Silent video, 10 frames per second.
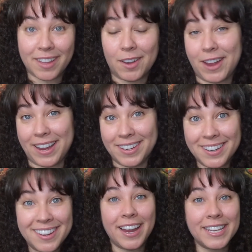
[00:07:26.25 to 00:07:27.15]
Okay,
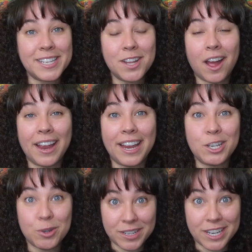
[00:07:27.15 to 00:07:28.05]
it's not
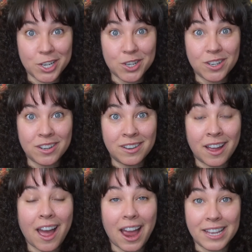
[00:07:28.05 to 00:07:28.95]
a traditional
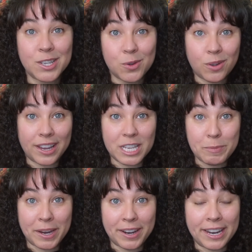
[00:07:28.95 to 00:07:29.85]
high school
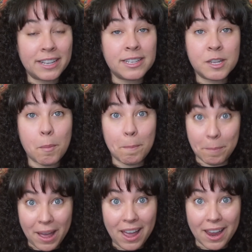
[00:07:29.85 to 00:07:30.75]
experience,
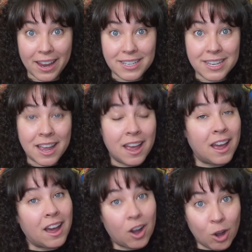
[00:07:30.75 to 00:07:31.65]
but
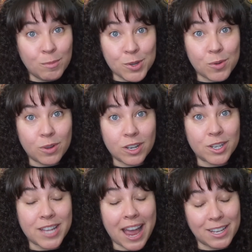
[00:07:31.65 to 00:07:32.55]

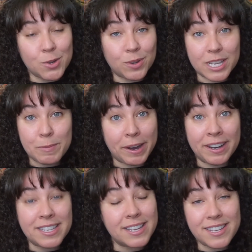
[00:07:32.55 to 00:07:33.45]
homeschoolers' high school
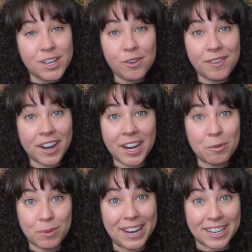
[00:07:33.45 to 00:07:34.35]
experience is still
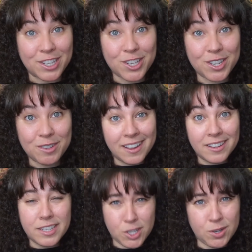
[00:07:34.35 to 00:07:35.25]
very rich.
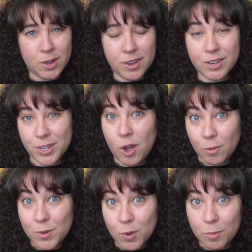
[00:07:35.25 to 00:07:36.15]
Did you know there's
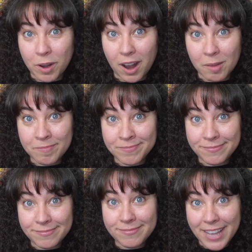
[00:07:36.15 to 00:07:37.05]
homeschool prom?
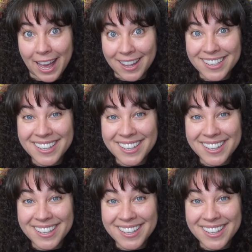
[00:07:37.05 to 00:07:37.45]
Yeah.